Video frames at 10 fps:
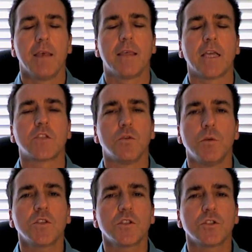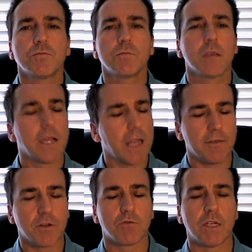Thanks so much, and
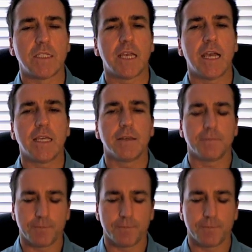have a great day.